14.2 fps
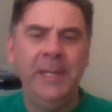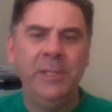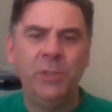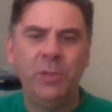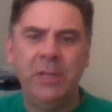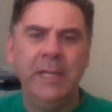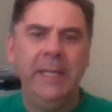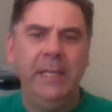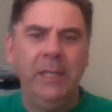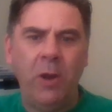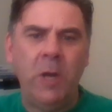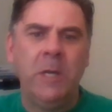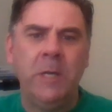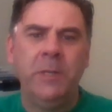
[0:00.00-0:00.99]
trying
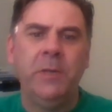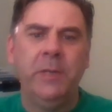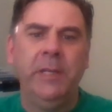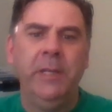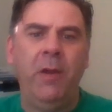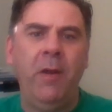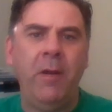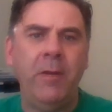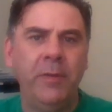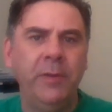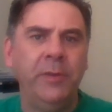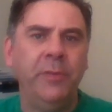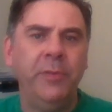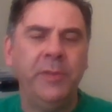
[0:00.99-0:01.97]
harder and harder
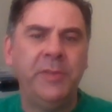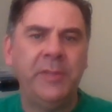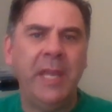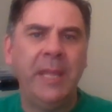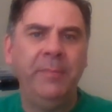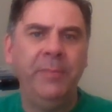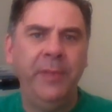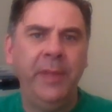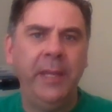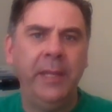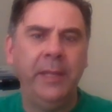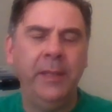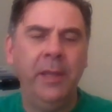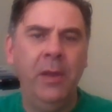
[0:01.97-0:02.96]
to do the same
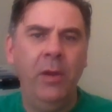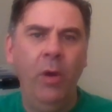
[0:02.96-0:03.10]
thing